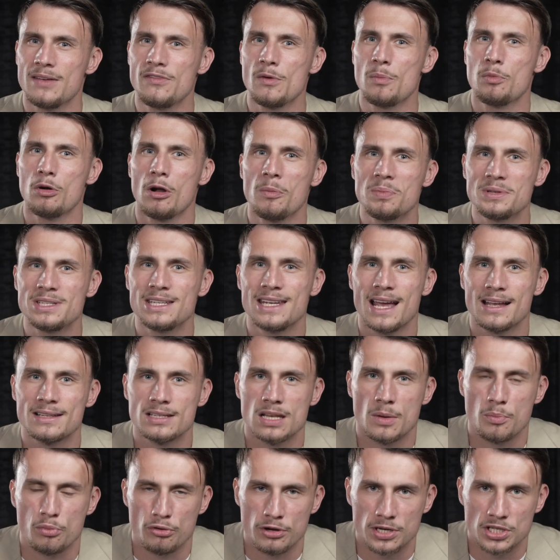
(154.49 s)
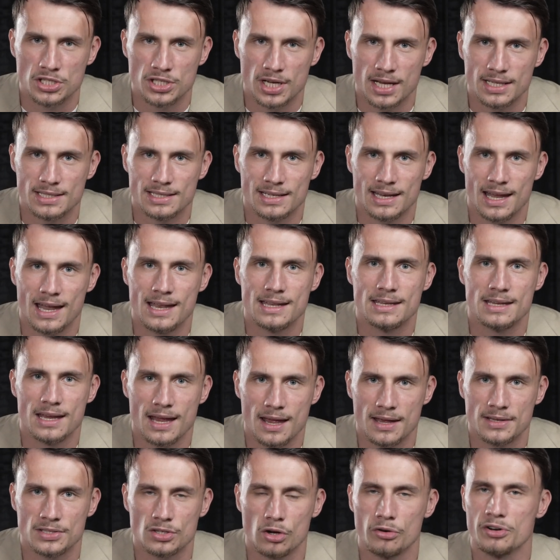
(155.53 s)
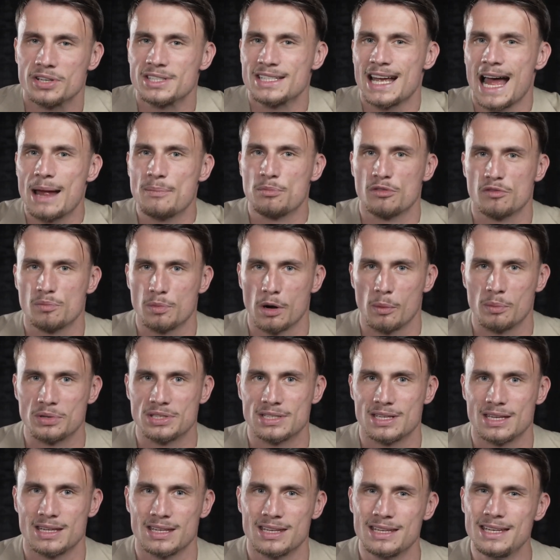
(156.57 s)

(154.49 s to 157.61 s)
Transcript: if a property hasn't appreciated in years, or a type of property,